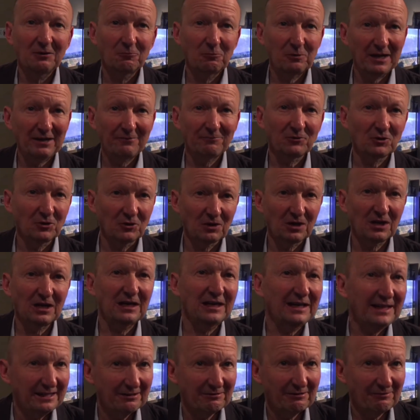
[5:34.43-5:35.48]
We haven't got
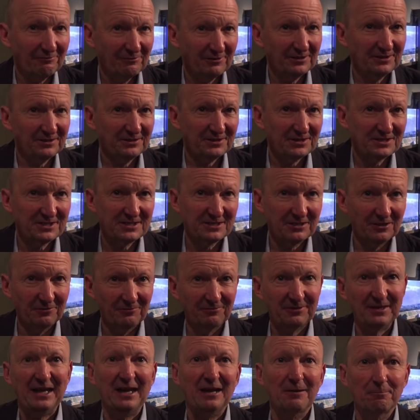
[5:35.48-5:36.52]
clear evidence
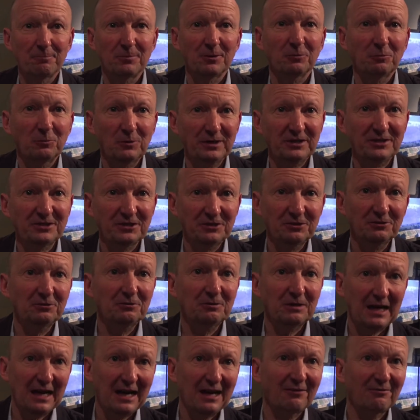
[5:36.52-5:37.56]
of that, but we do
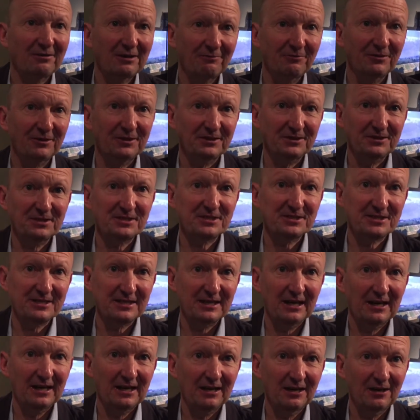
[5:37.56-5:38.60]
have
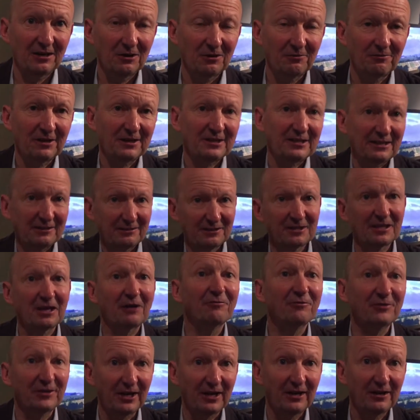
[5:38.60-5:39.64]
evidence of, I think, the
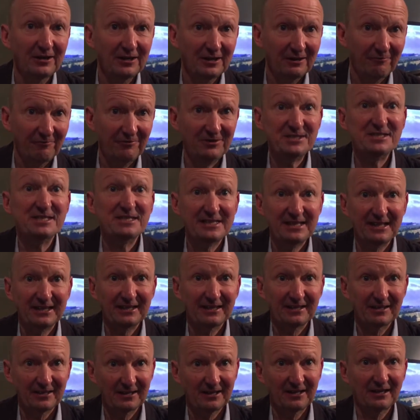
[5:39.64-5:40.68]
governor
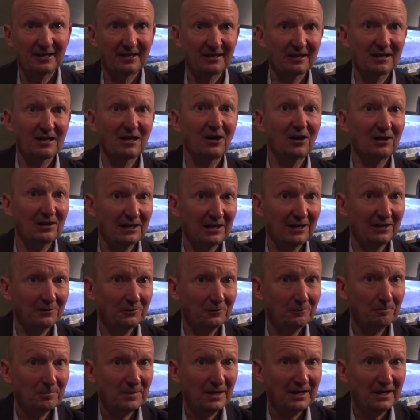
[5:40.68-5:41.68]
visiting Carlisle.